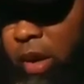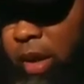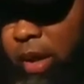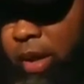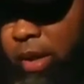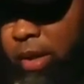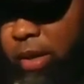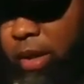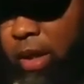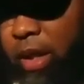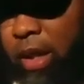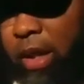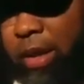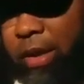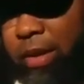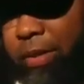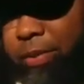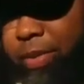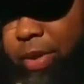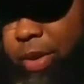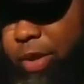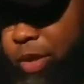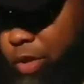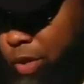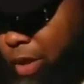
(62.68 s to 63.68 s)
And
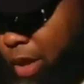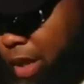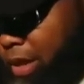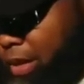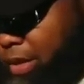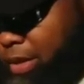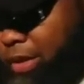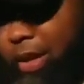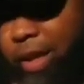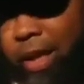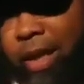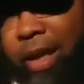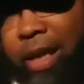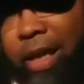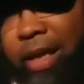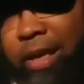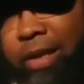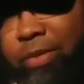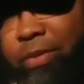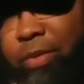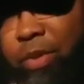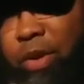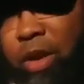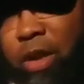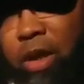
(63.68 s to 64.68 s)
I've been trying to got
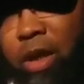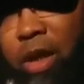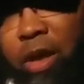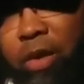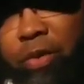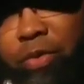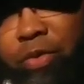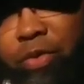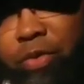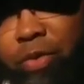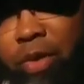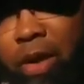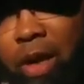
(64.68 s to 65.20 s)
some little cough